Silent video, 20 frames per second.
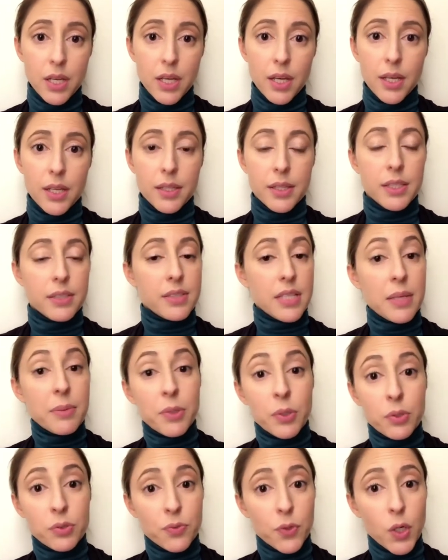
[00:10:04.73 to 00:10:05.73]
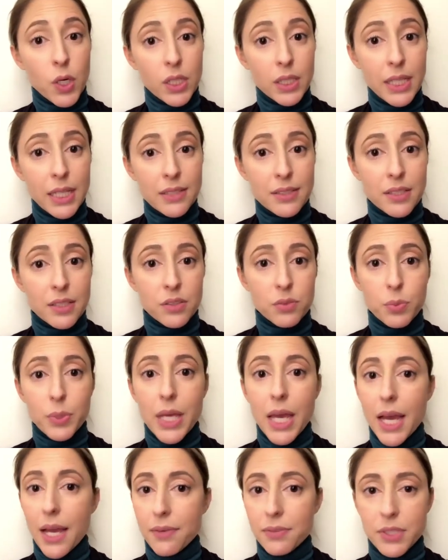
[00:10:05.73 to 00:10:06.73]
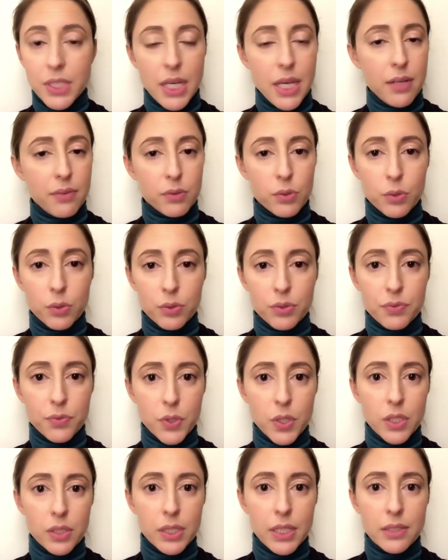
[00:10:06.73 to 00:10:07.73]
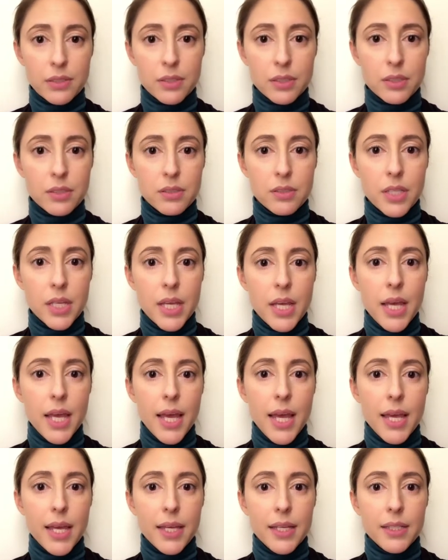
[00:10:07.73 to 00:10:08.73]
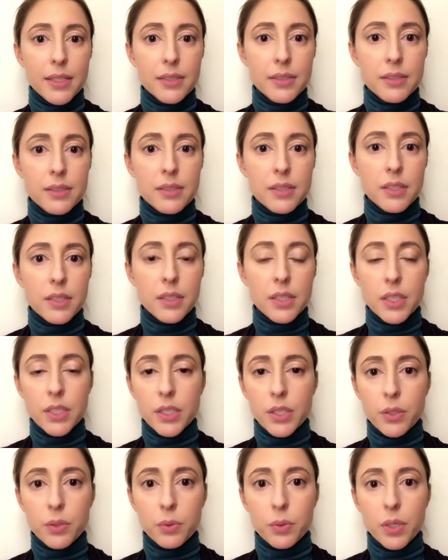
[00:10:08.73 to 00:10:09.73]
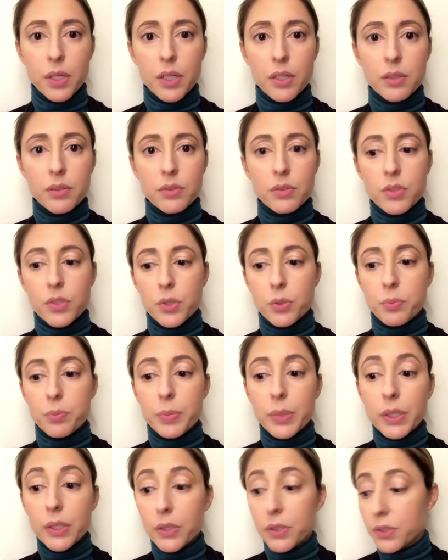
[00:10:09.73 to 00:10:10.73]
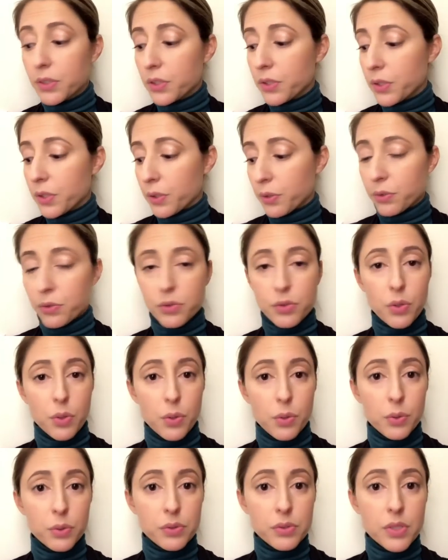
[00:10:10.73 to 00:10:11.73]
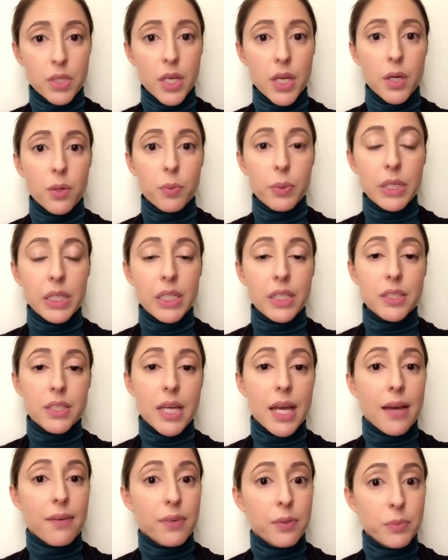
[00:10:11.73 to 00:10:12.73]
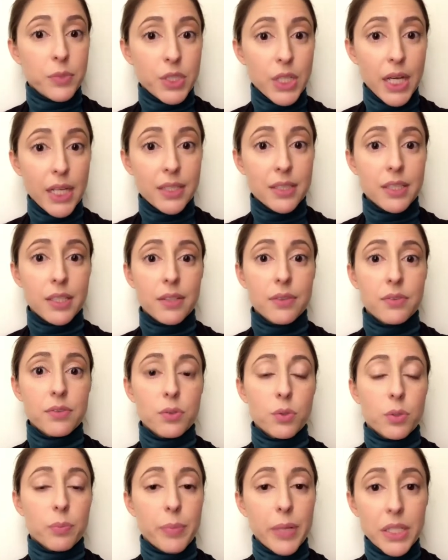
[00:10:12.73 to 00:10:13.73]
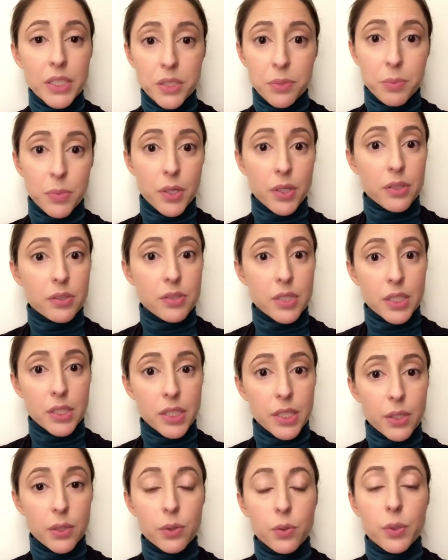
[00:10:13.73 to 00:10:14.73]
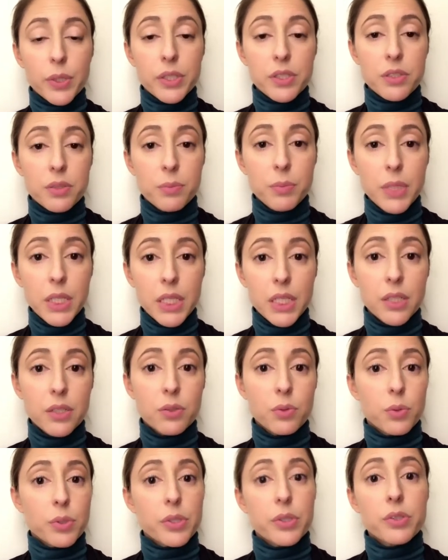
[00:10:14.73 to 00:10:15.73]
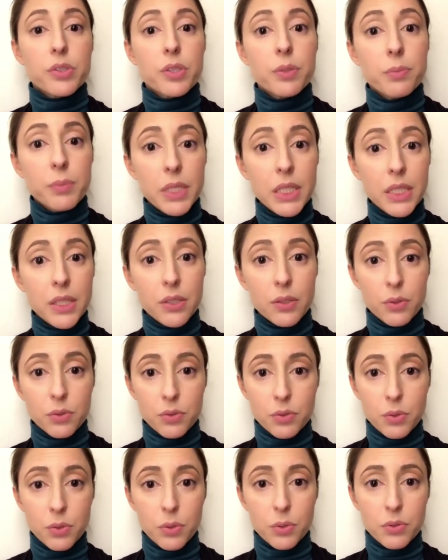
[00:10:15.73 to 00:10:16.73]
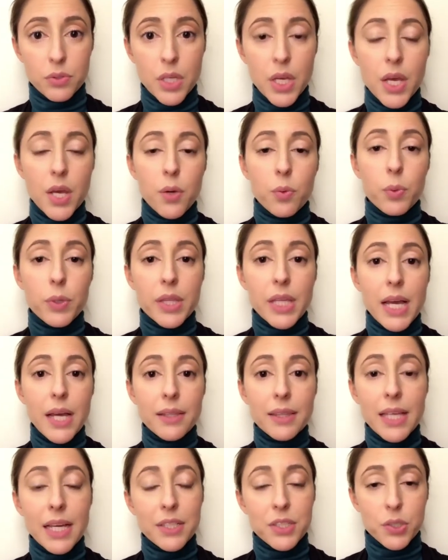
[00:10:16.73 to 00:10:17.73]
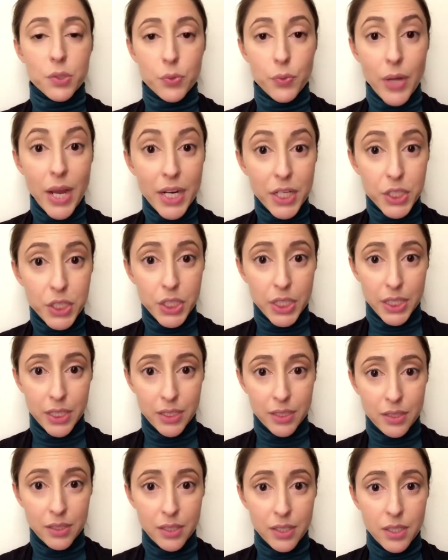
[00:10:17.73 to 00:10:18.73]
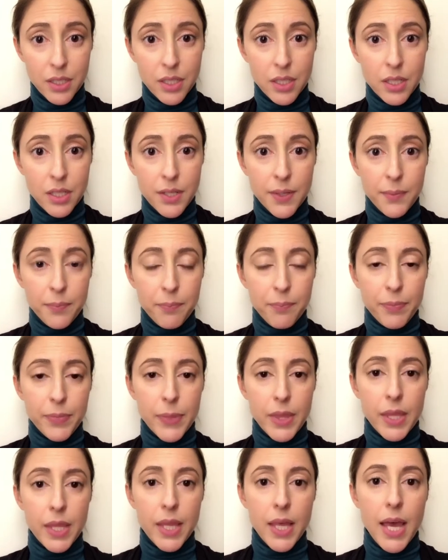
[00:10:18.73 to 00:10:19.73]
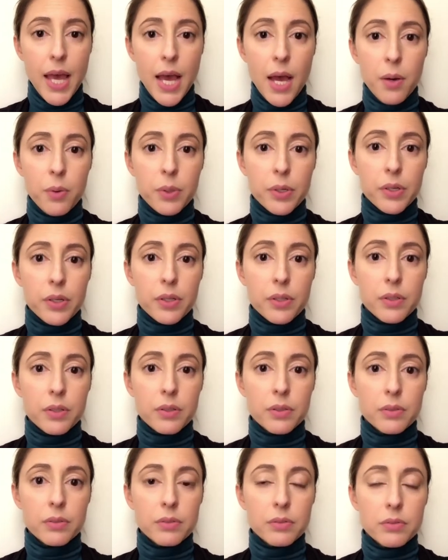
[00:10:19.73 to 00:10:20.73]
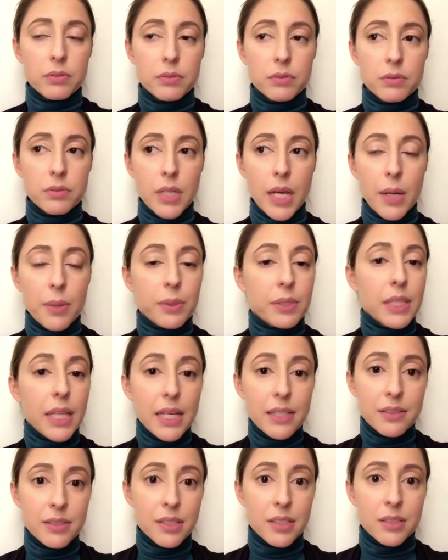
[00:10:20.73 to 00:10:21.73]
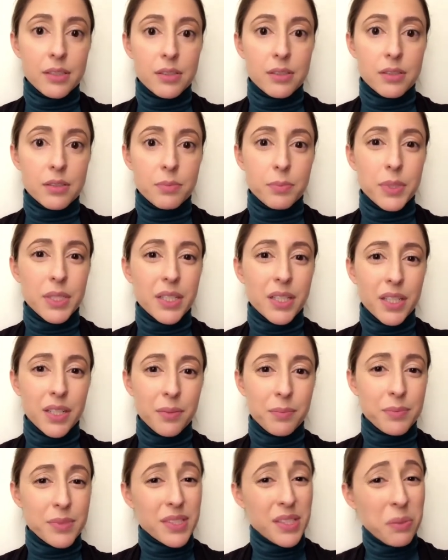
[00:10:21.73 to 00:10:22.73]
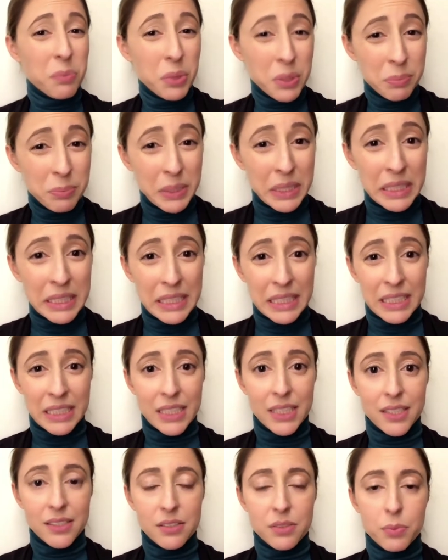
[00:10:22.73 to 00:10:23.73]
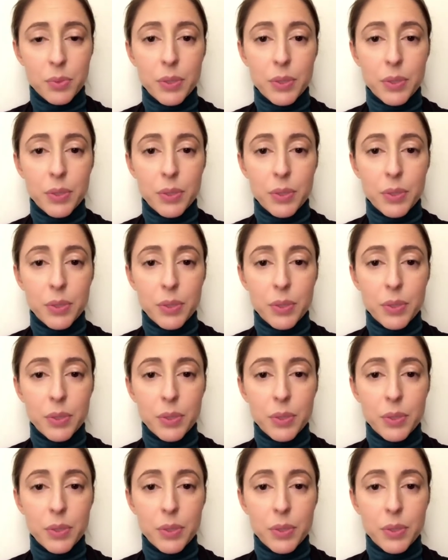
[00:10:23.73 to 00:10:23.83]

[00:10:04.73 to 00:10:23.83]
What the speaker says: And the same goes for our lessons. We have to have goals for our lessons. And, to build to those goals, we need to have objectives or benchmarks that they're going to meet in order to meet those goals. Without that direction, our lessons become somewhat meaningless.